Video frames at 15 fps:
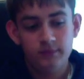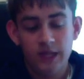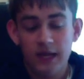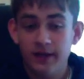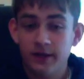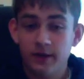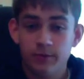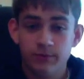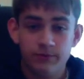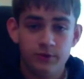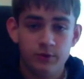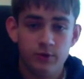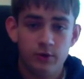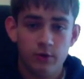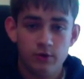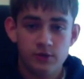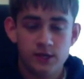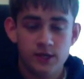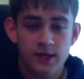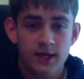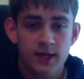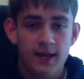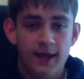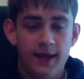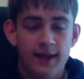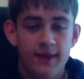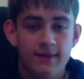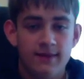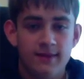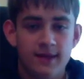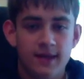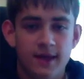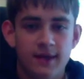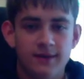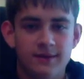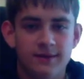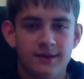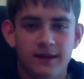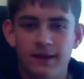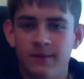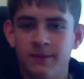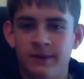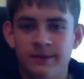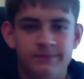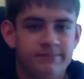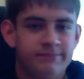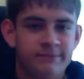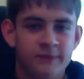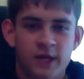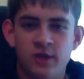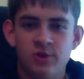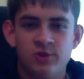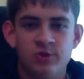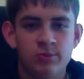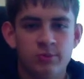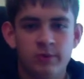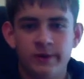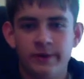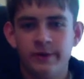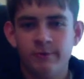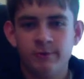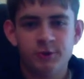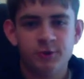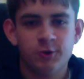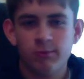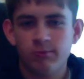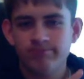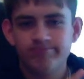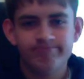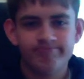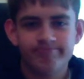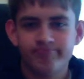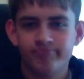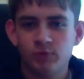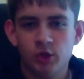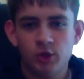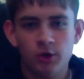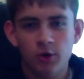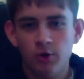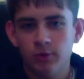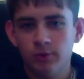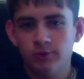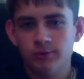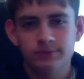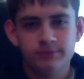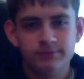got to review those, and then I got my Hesh 2.0, which I'll go